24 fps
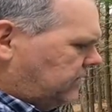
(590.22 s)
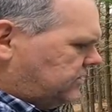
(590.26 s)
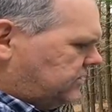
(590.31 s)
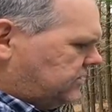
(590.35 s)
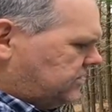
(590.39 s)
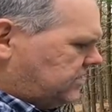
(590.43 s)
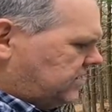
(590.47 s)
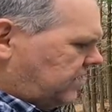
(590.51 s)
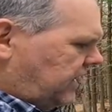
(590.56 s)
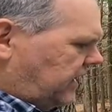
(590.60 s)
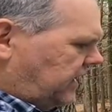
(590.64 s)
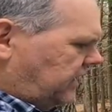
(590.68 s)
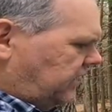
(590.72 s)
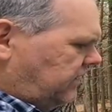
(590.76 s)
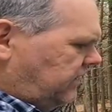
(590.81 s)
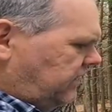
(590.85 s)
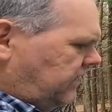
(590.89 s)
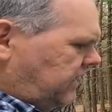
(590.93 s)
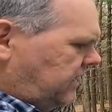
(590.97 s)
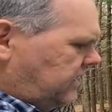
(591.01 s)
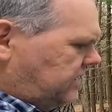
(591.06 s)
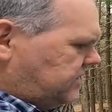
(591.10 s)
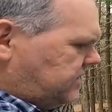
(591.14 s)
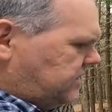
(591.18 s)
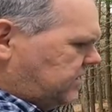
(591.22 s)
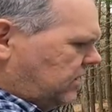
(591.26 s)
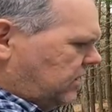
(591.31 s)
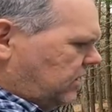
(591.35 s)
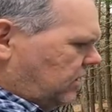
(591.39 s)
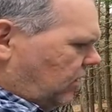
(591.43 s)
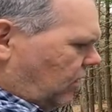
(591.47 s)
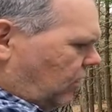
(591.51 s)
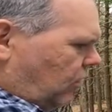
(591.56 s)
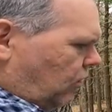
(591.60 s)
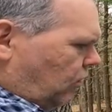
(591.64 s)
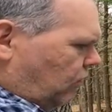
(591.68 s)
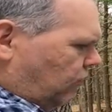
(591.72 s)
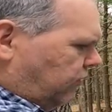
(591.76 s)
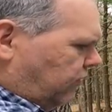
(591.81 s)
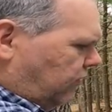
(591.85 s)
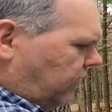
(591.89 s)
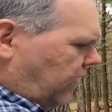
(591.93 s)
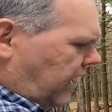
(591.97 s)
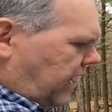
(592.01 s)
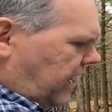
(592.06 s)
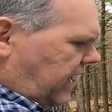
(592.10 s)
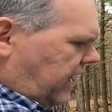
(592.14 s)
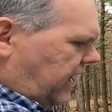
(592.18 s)
just like this,
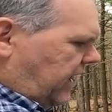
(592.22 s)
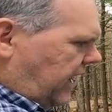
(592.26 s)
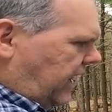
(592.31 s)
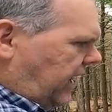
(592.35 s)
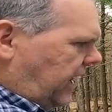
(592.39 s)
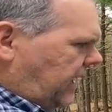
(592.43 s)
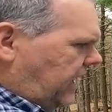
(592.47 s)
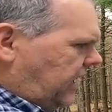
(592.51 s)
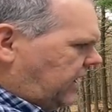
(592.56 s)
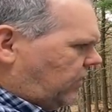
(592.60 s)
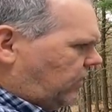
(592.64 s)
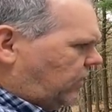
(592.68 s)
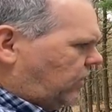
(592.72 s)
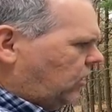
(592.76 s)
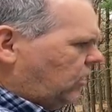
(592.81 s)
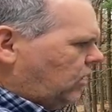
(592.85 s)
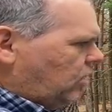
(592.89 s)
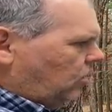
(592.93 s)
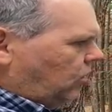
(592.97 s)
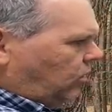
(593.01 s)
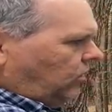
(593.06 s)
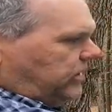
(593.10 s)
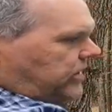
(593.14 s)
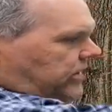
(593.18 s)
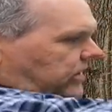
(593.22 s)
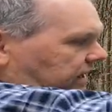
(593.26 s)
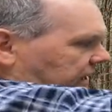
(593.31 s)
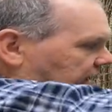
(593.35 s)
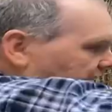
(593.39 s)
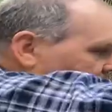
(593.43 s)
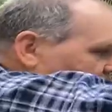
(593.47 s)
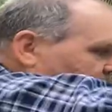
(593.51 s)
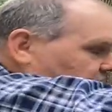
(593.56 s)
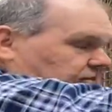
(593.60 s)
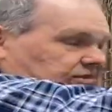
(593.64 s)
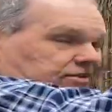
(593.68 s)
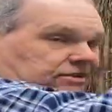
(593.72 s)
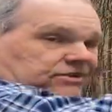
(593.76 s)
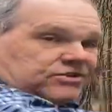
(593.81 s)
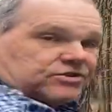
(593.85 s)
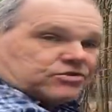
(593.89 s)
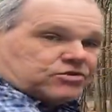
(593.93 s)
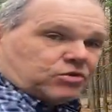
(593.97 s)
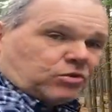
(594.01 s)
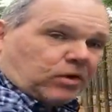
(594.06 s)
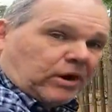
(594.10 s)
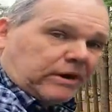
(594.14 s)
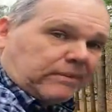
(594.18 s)
over a hanger, or you could actually
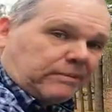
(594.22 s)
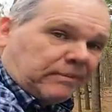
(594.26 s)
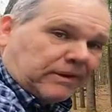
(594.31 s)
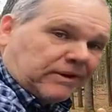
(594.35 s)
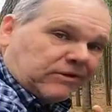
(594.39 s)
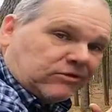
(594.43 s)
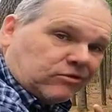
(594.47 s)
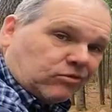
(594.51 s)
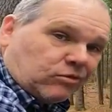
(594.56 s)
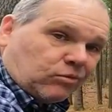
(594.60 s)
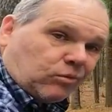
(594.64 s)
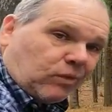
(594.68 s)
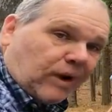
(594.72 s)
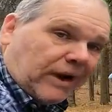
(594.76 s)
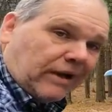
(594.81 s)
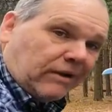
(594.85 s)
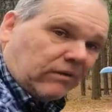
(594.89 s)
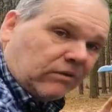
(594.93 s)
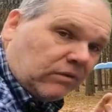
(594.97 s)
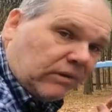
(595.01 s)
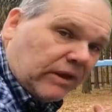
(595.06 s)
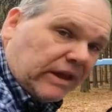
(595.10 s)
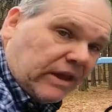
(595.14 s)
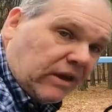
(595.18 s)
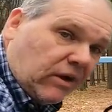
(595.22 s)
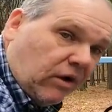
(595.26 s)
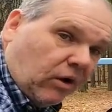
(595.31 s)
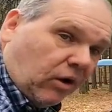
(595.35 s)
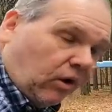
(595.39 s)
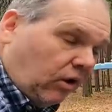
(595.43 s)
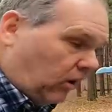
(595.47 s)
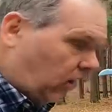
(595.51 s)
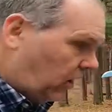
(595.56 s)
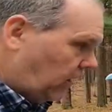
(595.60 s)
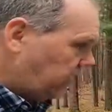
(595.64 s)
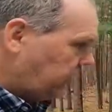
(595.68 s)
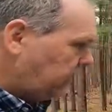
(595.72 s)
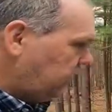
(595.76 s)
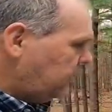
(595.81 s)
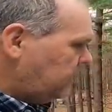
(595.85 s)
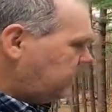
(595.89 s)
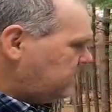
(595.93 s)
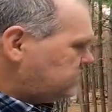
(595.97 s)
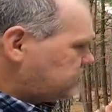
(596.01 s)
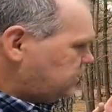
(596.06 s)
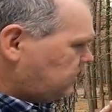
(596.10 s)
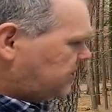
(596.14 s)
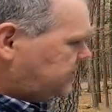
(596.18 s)
just drape it directly on.
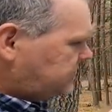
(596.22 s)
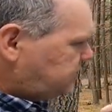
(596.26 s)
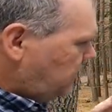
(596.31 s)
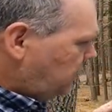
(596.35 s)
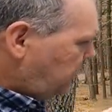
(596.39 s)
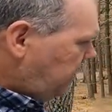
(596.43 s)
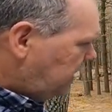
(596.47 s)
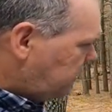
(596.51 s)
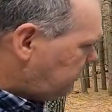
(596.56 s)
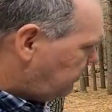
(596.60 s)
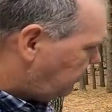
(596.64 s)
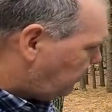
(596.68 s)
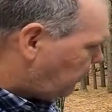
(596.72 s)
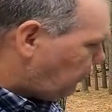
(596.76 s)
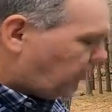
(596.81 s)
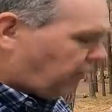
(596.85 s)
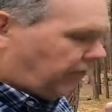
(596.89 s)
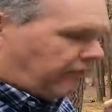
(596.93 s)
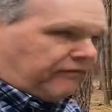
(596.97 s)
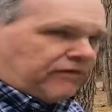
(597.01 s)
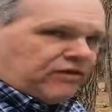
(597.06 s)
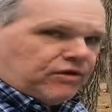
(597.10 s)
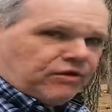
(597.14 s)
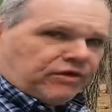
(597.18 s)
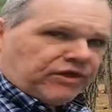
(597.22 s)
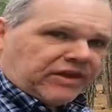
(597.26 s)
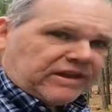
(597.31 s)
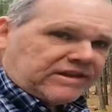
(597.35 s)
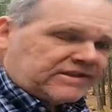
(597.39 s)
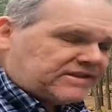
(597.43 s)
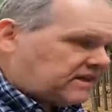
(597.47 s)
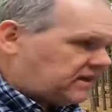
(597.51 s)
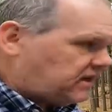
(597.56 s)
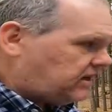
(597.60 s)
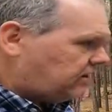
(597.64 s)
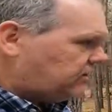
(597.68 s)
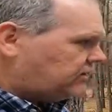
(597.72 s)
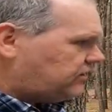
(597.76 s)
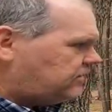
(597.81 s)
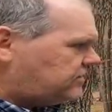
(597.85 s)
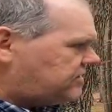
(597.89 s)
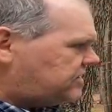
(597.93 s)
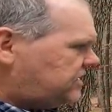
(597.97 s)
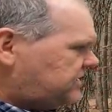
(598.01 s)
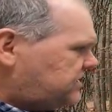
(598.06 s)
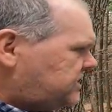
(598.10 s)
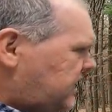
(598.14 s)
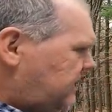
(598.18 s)
So let's go ahead and throw a few things in here to
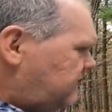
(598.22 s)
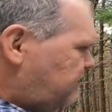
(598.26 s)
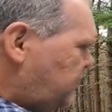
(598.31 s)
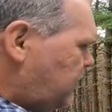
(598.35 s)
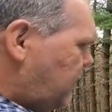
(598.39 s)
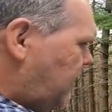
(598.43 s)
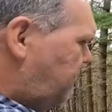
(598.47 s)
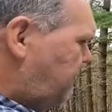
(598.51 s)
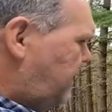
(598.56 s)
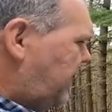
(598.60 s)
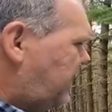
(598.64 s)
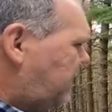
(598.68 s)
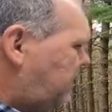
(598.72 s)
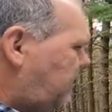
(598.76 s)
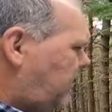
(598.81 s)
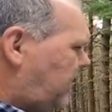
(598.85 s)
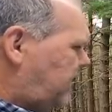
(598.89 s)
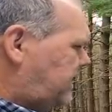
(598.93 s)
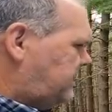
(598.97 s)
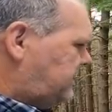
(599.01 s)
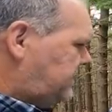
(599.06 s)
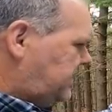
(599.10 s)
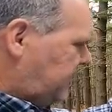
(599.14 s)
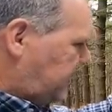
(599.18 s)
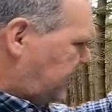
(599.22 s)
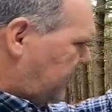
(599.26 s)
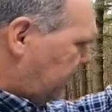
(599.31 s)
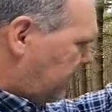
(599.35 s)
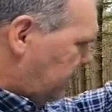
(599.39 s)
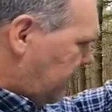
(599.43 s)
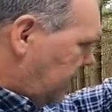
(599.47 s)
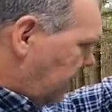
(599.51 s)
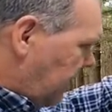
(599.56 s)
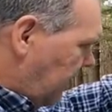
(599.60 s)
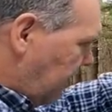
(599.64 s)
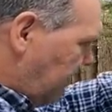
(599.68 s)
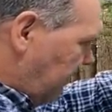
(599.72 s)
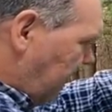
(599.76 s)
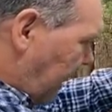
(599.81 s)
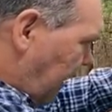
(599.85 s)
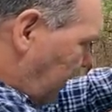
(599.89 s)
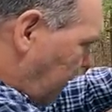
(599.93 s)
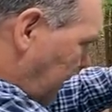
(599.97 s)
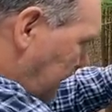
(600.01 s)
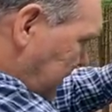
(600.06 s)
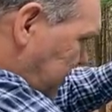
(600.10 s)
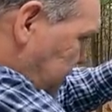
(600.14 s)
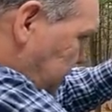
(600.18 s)
just give you a better idea of
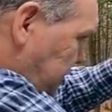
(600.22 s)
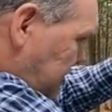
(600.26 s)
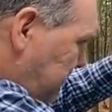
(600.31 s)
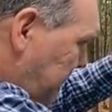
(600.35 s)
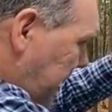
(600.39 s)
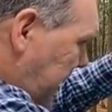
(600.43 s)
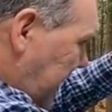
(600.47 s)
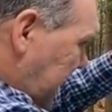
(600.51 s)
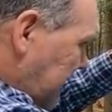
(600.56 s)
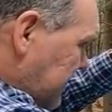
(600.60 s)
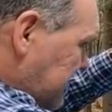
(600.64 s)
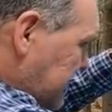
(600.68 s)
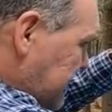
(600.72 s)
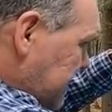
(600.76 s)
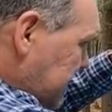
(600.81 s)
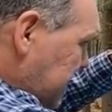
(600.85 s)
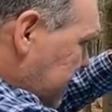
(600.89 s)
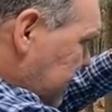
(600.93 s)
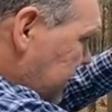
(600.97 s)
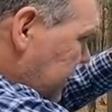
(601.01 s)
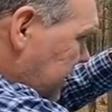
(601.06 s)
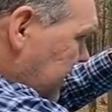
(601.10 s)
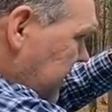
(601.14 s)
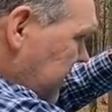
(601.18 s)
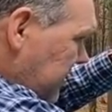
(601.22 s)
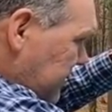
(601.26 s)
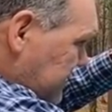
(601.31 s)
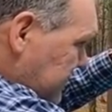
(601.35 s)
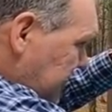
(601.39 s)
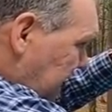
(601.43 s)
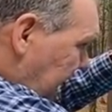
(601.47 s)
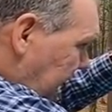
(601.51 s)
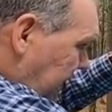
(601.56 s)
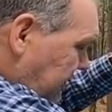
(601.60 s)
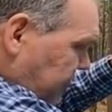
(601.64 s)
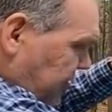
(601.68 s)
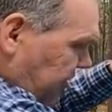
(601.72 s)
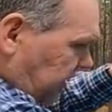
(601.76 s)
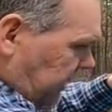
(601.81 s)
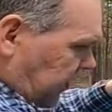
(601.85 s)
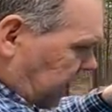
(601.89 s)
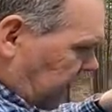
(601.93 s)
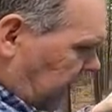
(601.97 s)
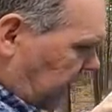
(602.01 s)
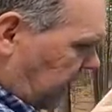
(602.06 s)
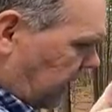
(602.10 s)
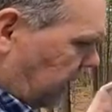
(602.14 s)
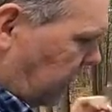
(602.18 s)
how much space is actually
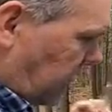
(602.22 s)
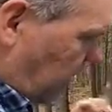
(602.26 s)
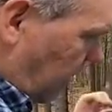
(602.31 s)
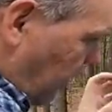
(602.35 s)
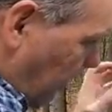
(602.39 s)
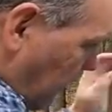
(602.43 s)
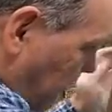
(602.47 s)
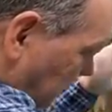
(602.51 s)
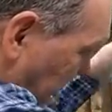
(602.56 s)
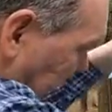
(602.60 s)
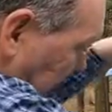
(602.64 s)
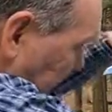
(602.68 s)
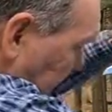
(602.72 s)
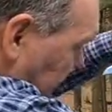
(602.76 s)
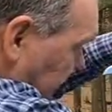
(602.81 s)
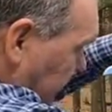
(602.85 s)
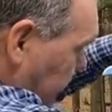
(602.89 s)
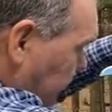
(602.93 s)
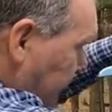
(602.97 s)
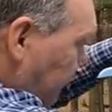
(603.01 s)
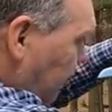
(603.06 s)
in our Panda